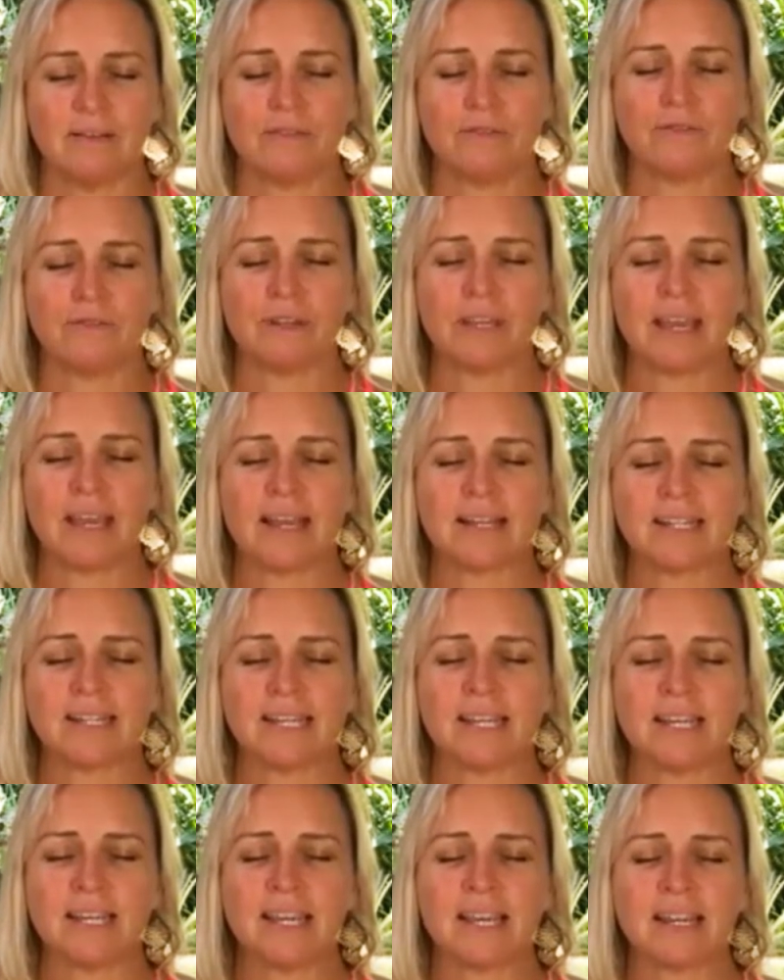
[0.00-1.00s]

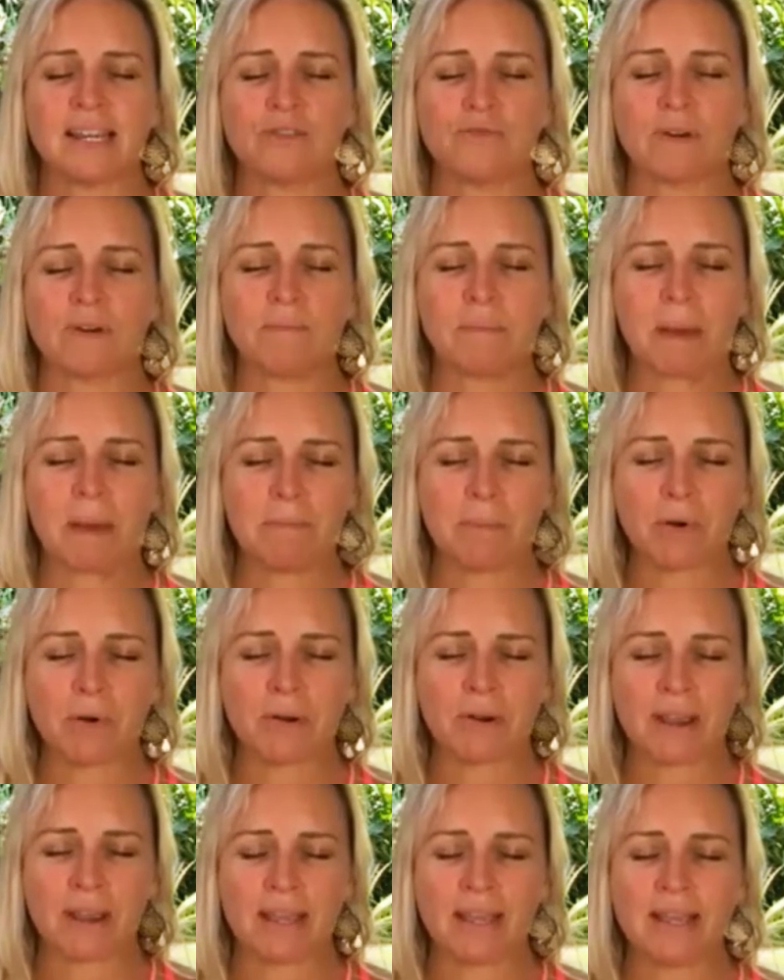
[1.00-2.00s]
Forgetting and
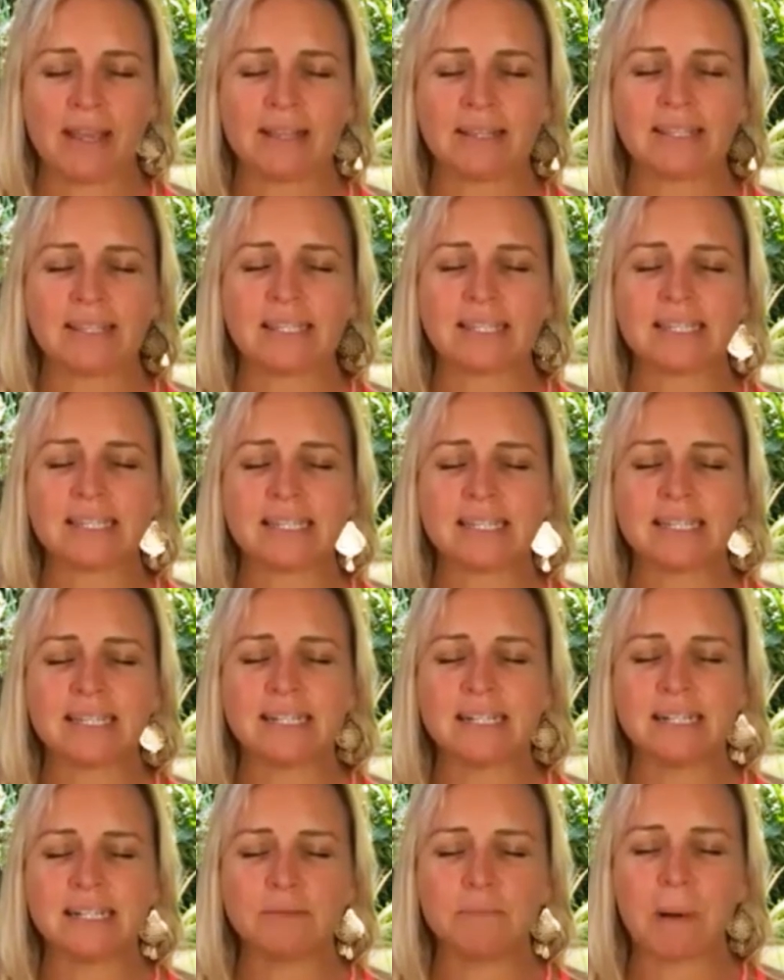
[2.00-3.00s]
remembering is
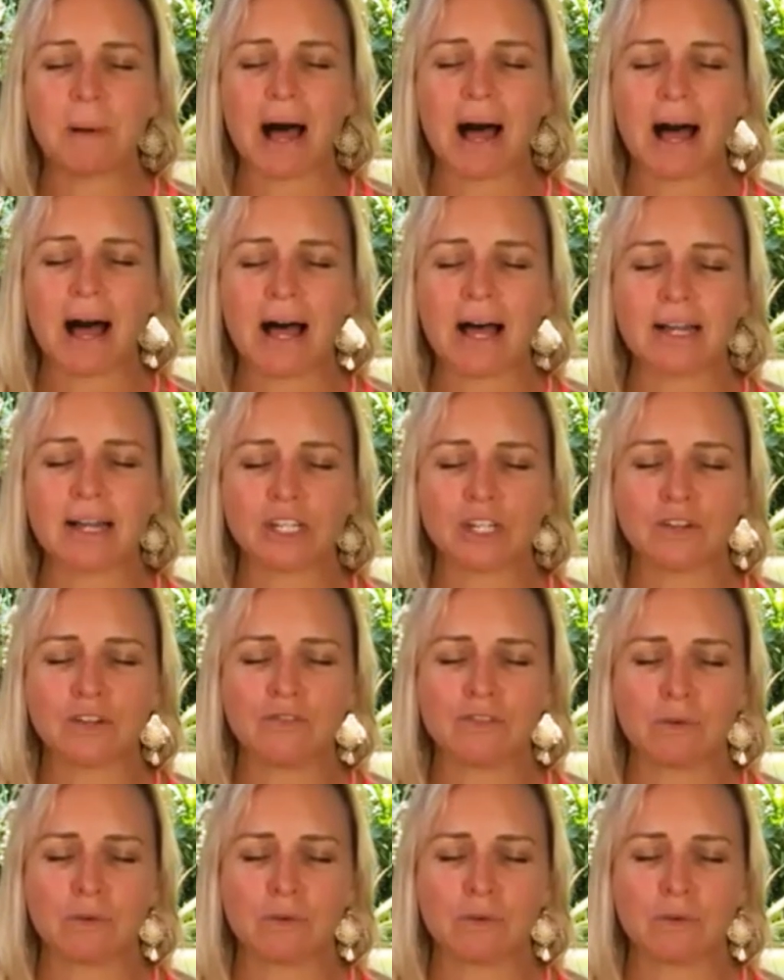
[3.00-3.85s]
still part of the